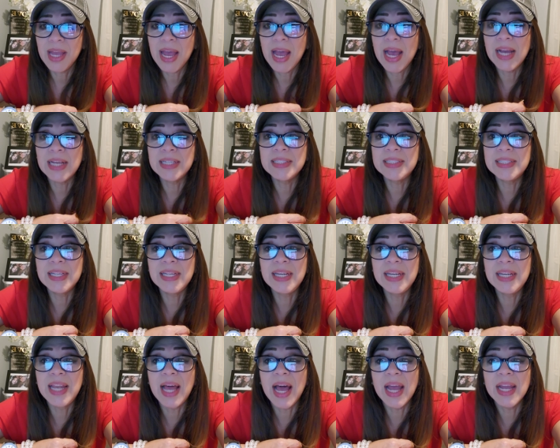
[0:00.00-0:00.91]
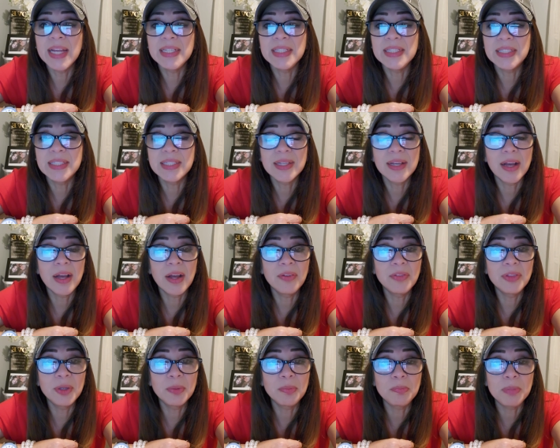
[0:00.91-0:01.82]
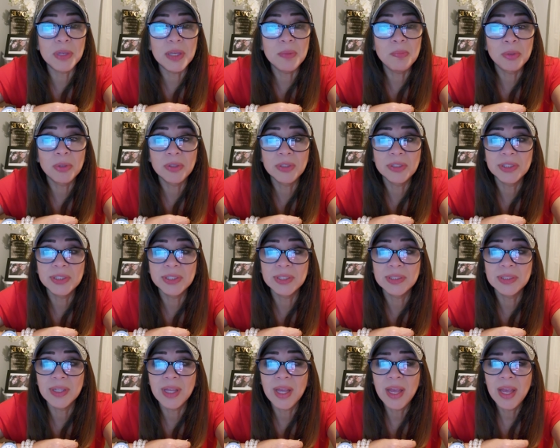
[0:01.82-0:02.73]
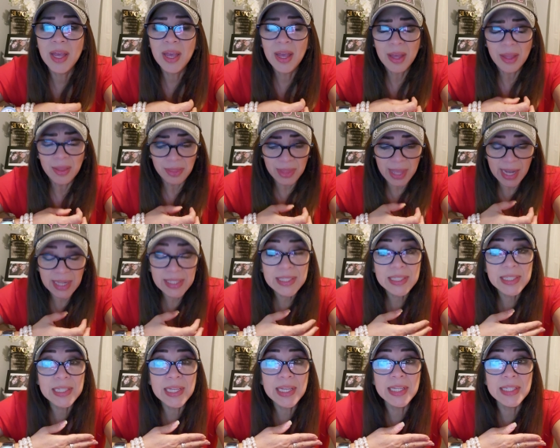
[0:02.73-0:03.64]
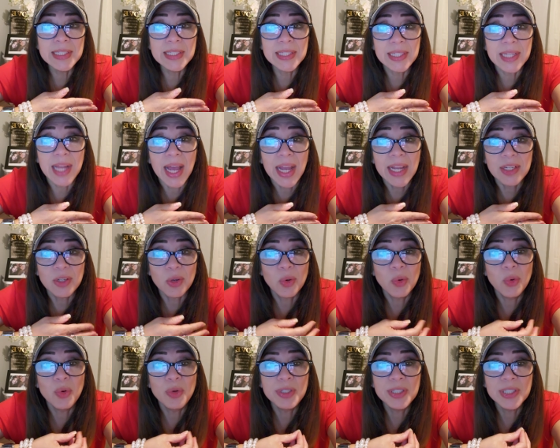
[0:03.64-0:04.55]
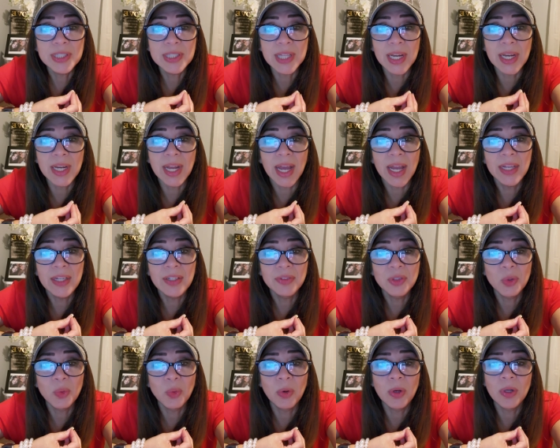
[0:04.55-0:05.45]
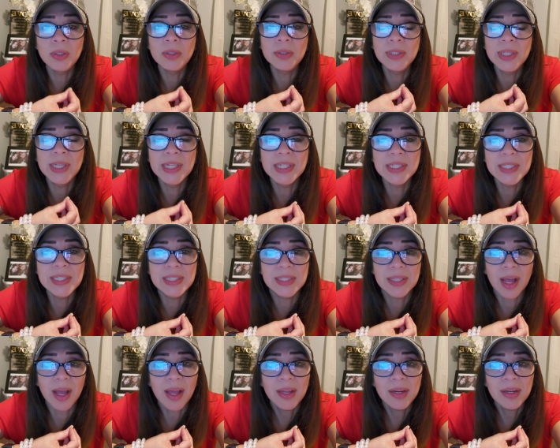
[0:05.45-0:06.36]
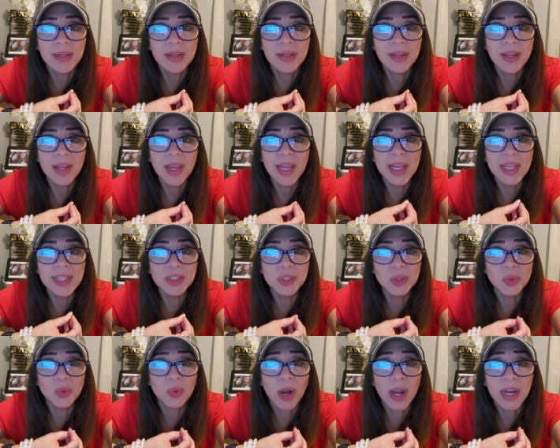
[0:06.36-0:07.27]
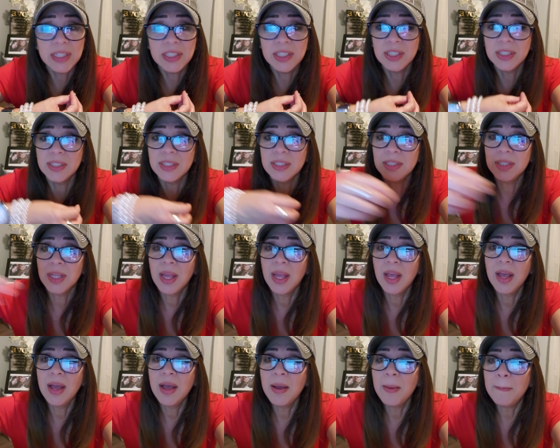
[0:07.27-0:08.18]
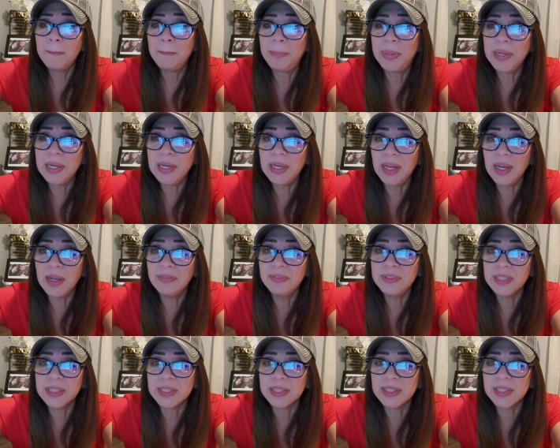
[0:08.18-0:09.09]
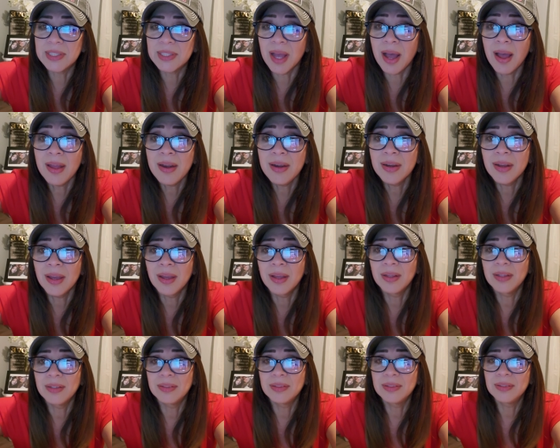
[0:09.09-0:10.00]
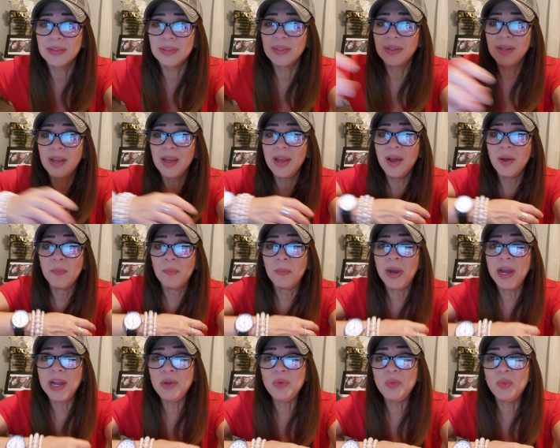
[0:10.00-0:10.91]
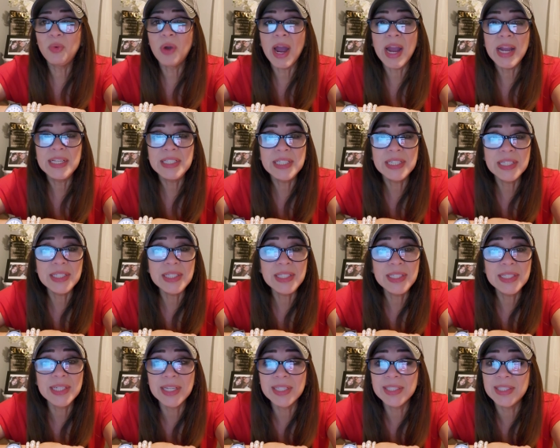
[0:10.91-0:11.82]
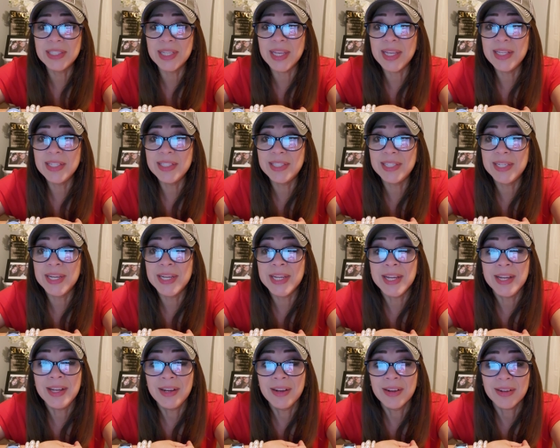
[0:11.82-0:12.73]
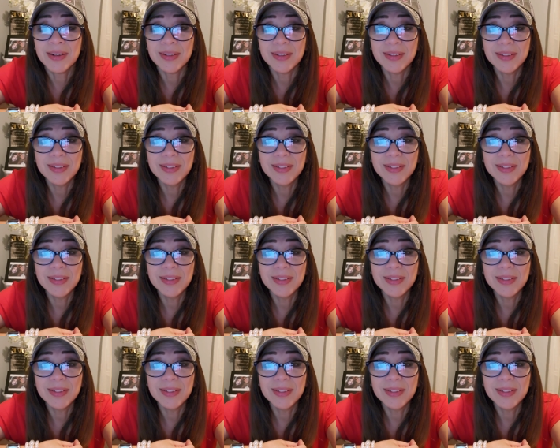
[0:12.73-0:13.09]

as a light of the peoples. That's his light. Who is the light of the world? His Son his righteous beloved son. My righteousness is near.